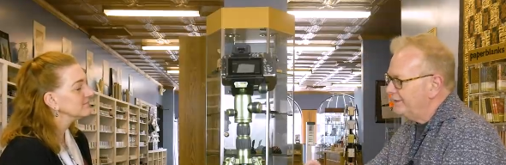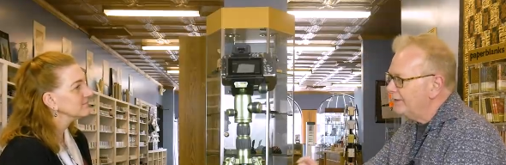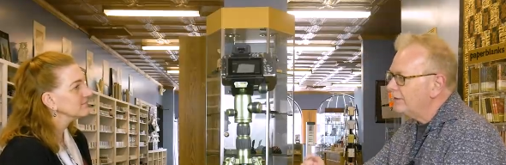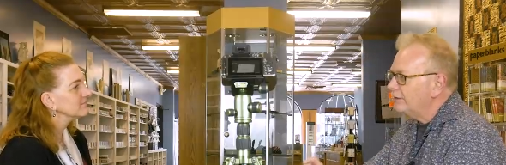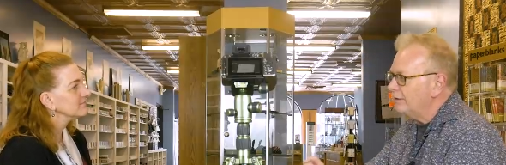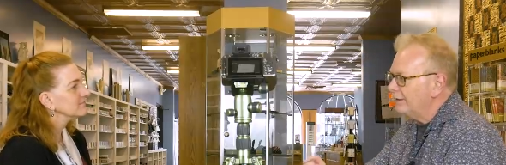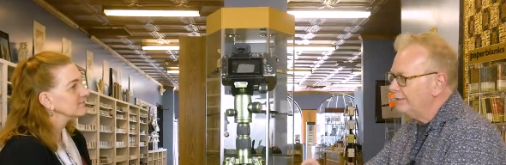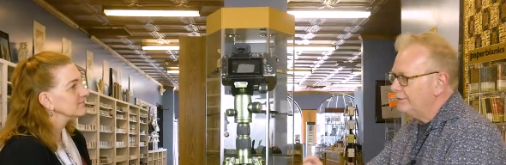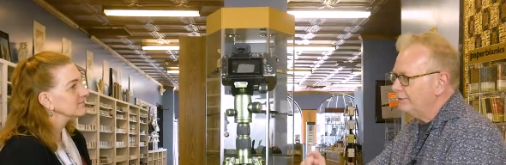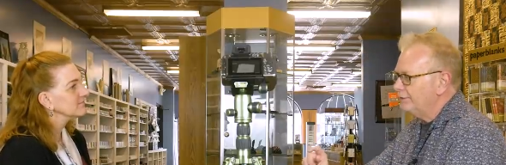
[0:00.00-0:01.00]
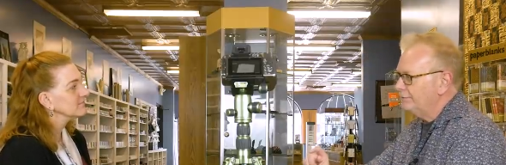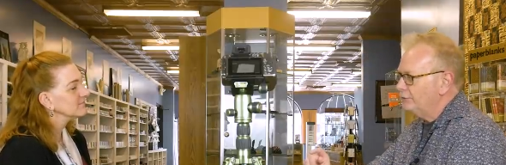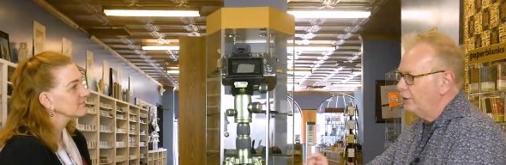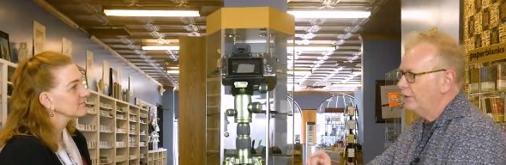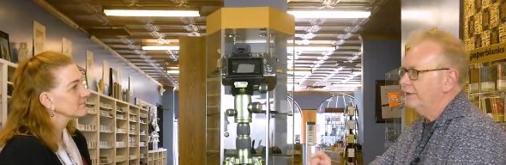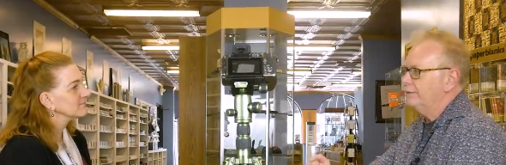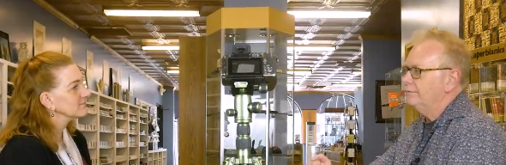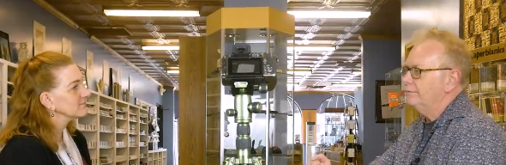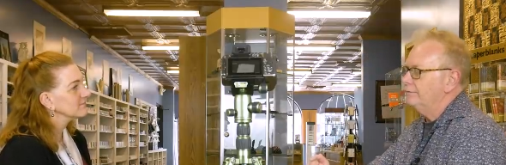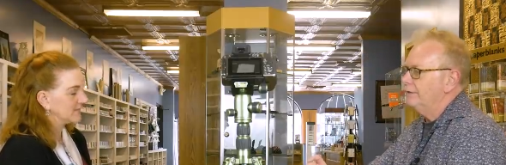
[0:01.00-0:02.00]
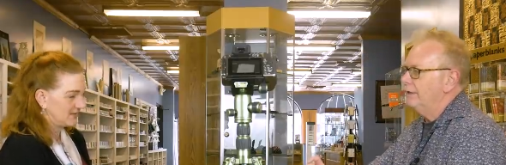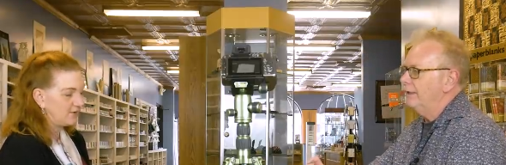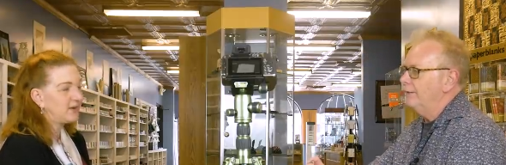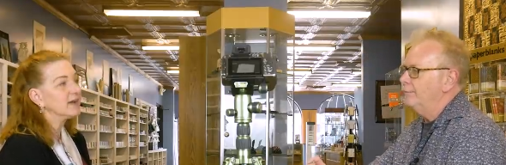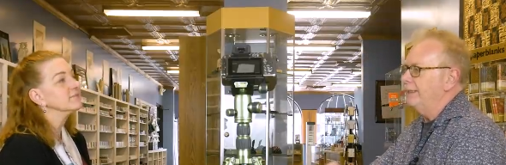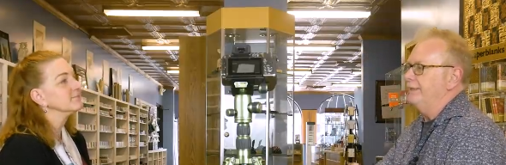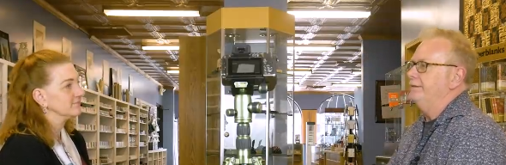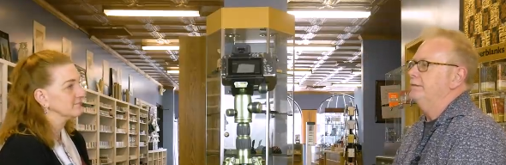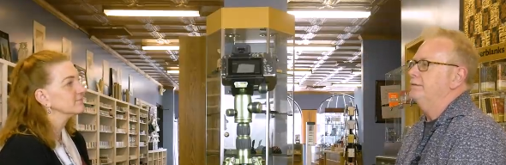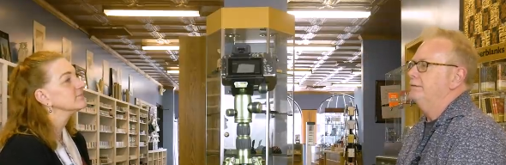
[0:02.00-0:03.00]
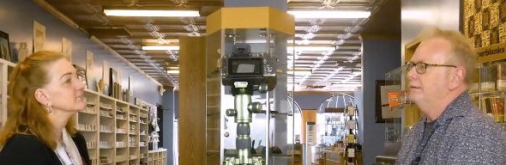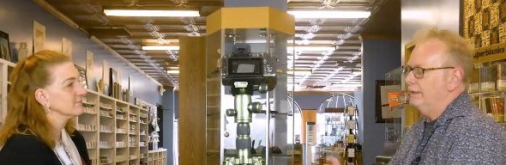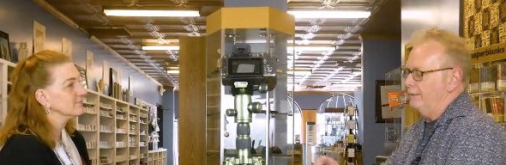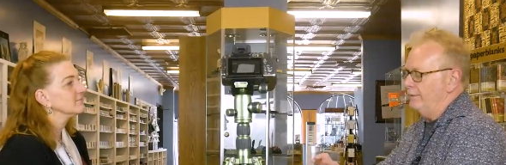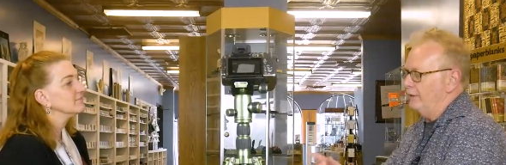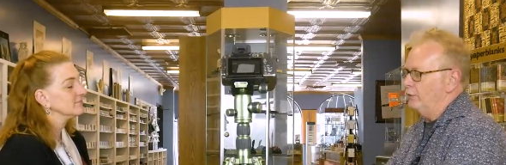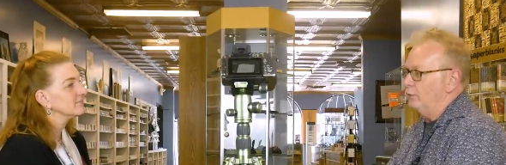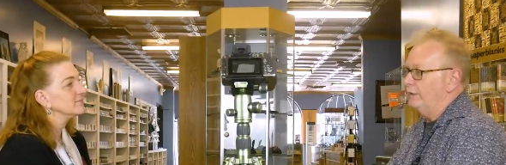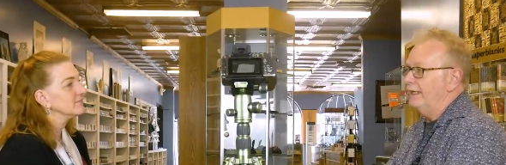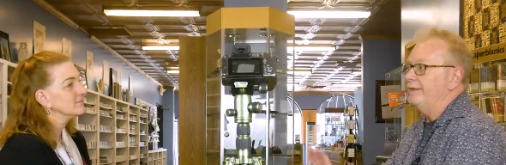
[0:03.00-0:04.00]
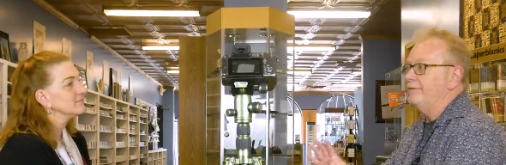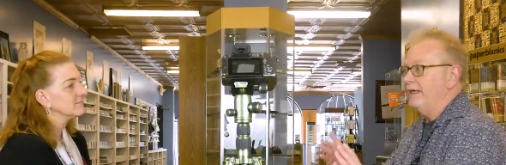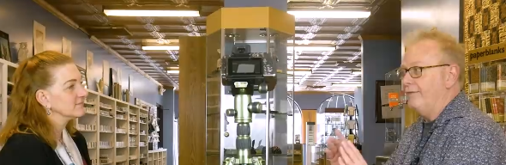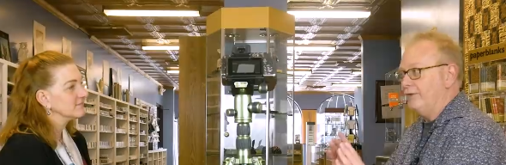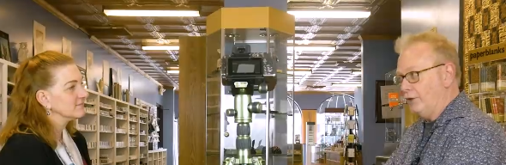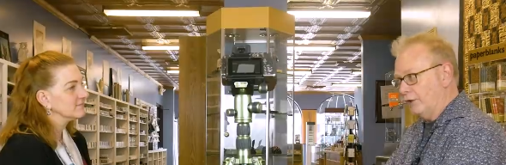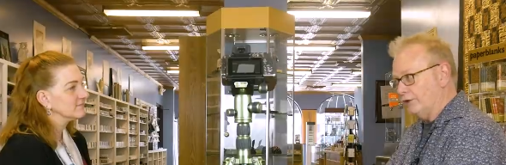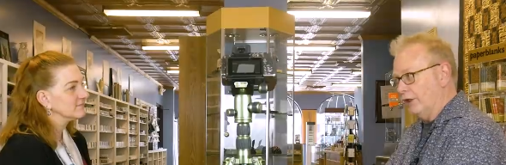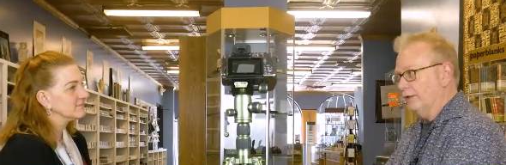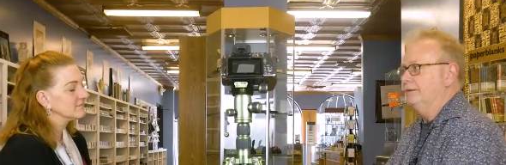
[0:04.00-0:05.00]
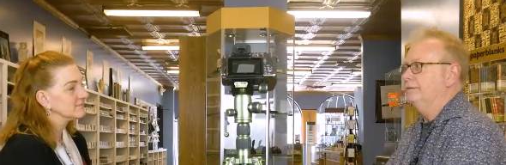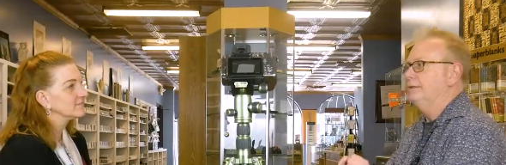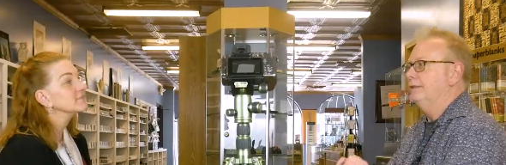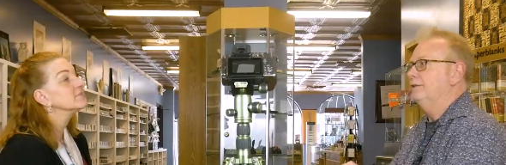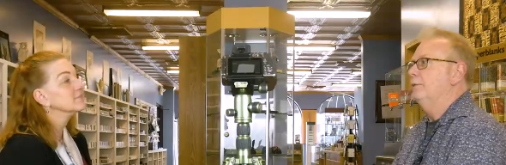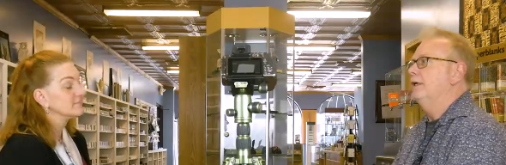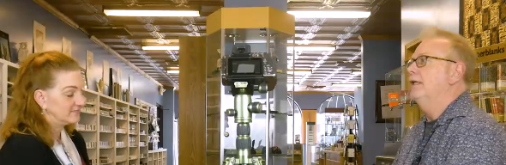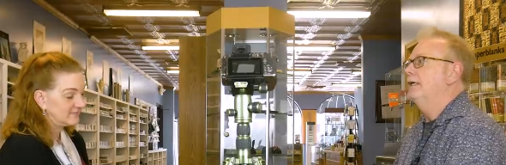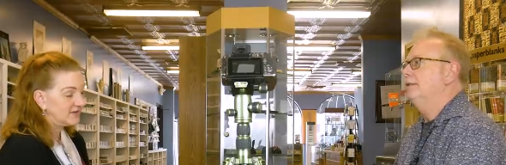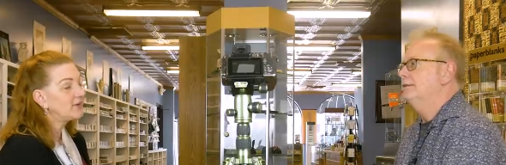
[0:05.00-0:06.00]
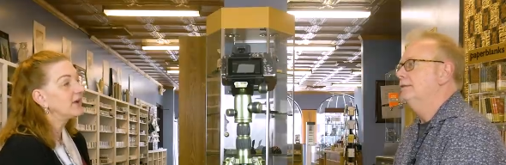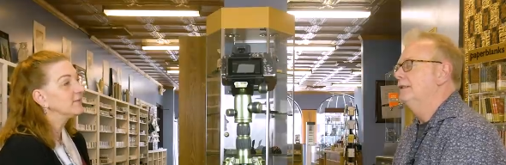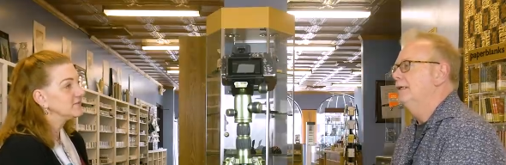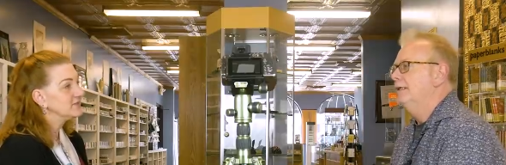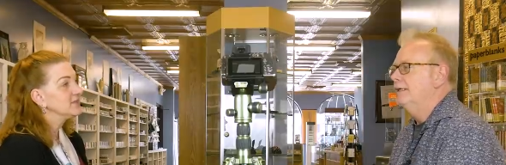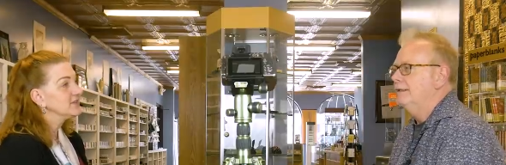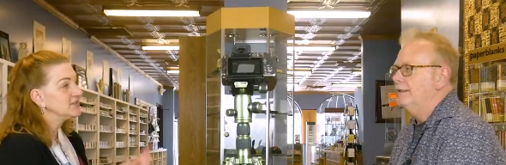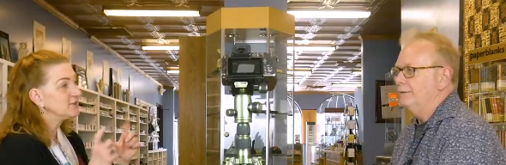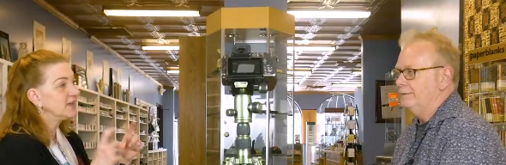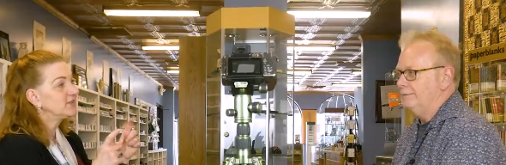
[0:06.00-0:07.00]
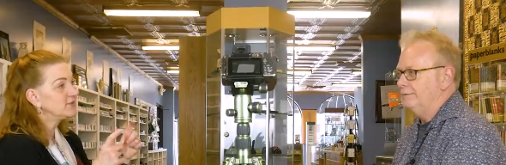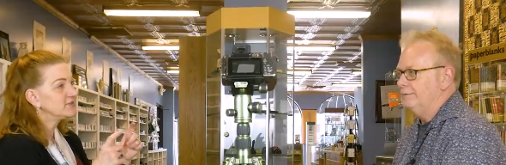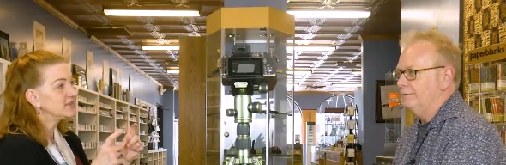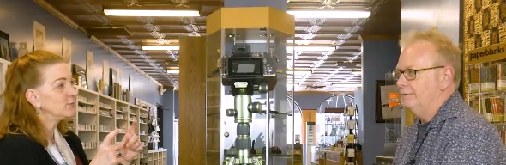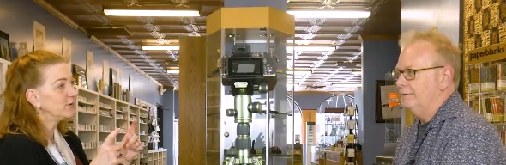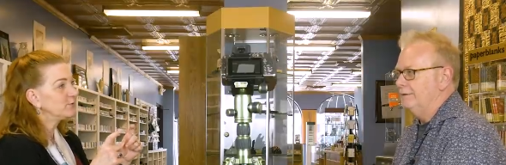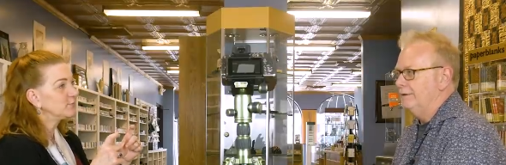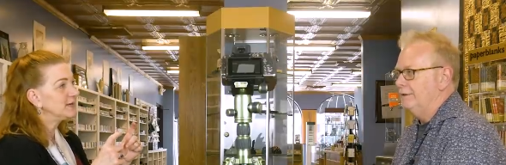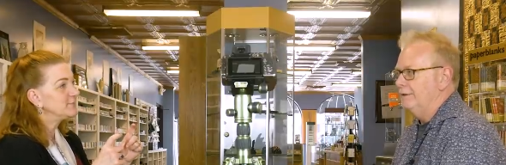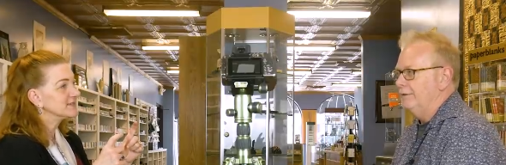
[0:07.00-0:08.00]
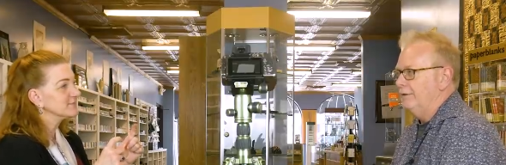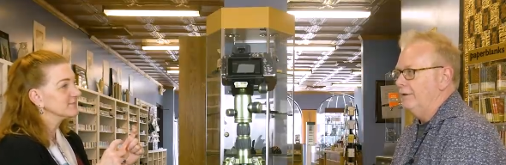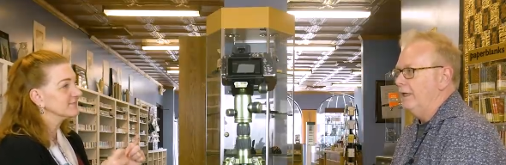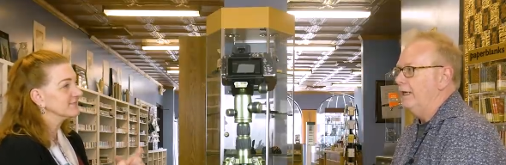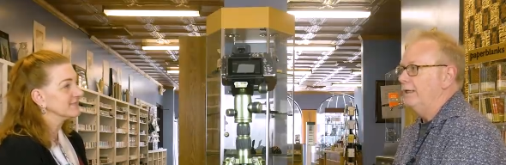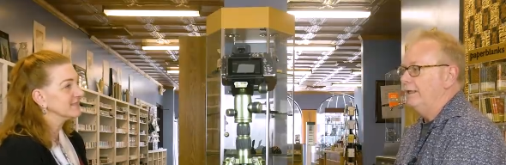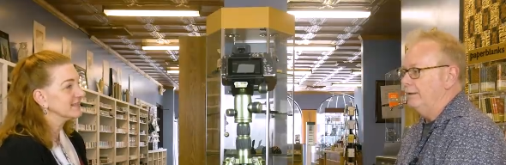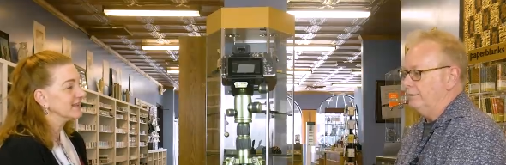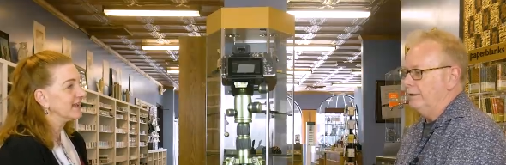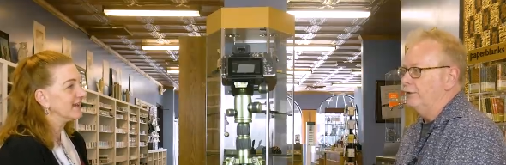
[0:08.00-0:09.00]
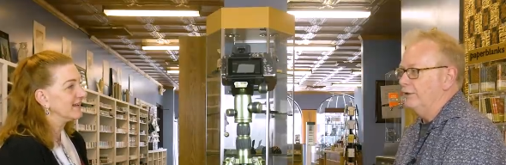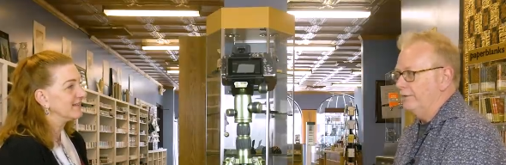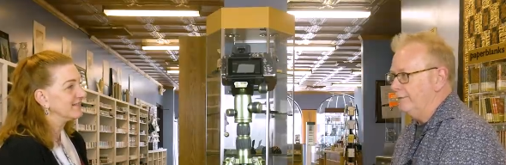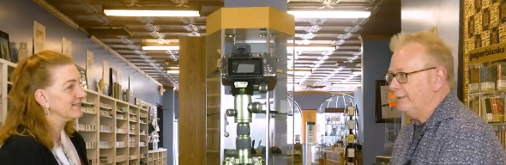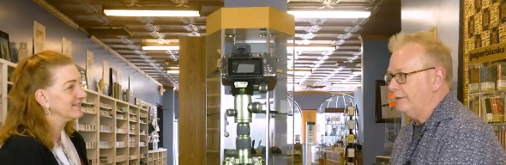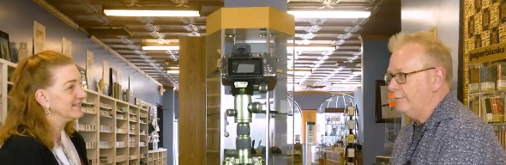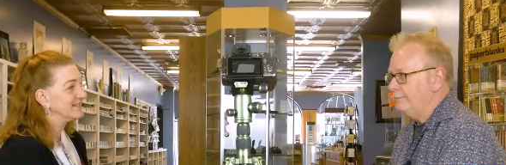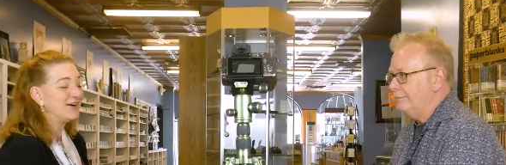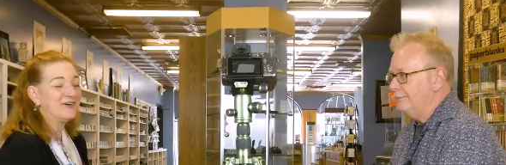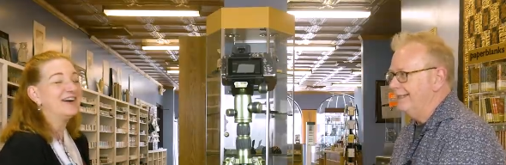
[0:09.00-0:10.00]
Speaker 1: little Easter chocolate uh, okay. bunnies that come in the gold, and if they have the dark chocolate, that's the one I like.
Speaker 2: Okay. Do you like those little weird peeps?
Speaker 1: Uh, are you giving me some? No.